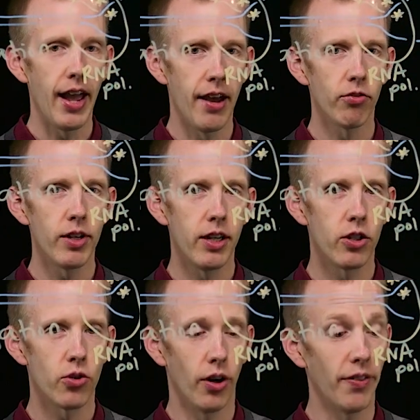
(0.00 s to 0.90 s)
Every
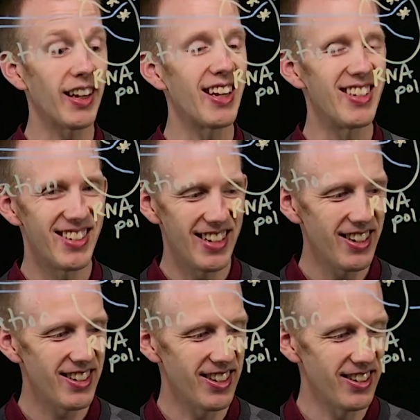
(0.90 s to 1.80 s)
intron, the
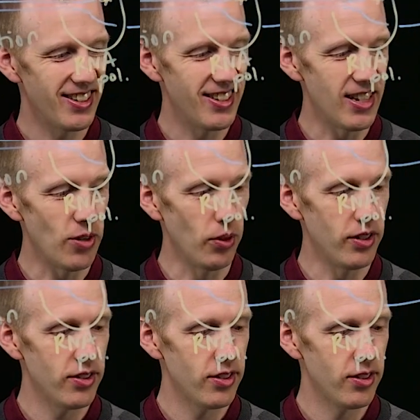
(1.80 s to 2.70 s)
consensus
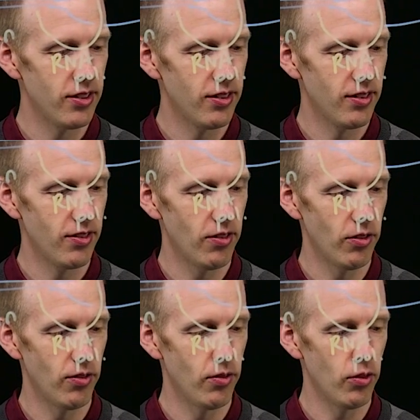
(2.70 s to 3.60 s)
sequence,
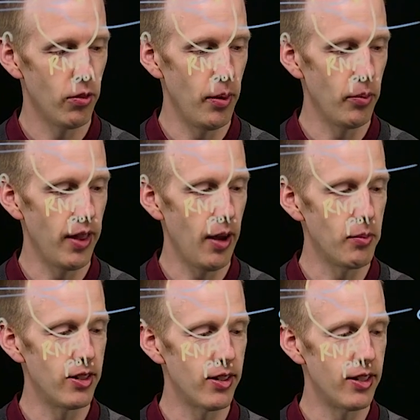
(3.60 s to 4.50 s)
remember that
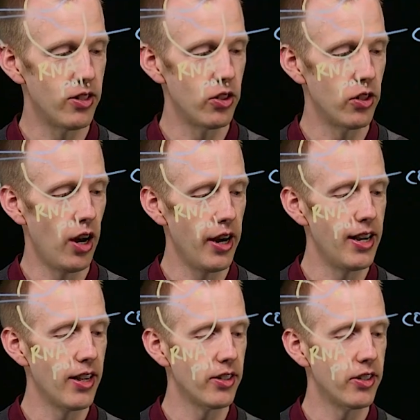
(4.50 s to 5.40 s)
means that this is not
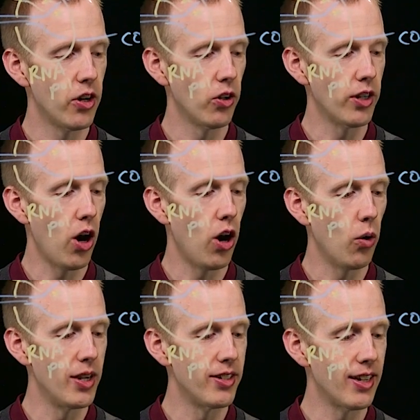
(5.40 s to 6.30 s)
necessarily
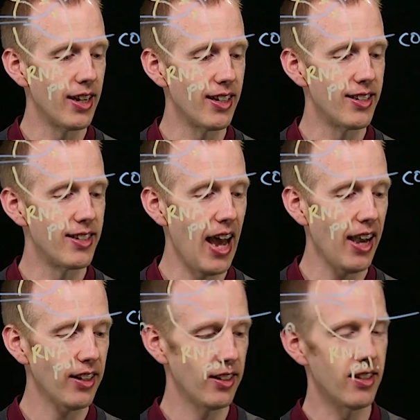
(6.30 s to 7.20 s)
always
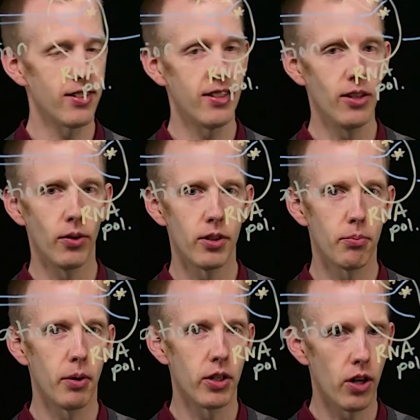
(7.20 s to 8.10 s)
exactly the sequence,
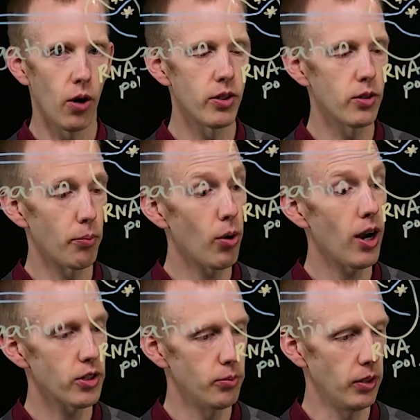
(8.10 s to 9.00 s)
but it's always
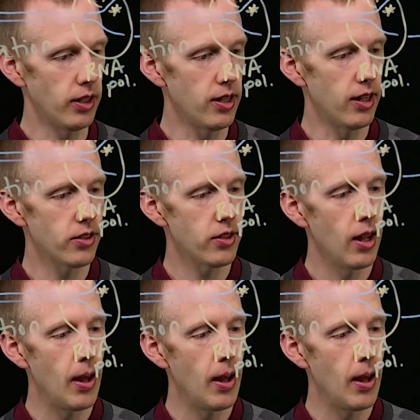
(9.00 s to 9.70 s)
approximately this.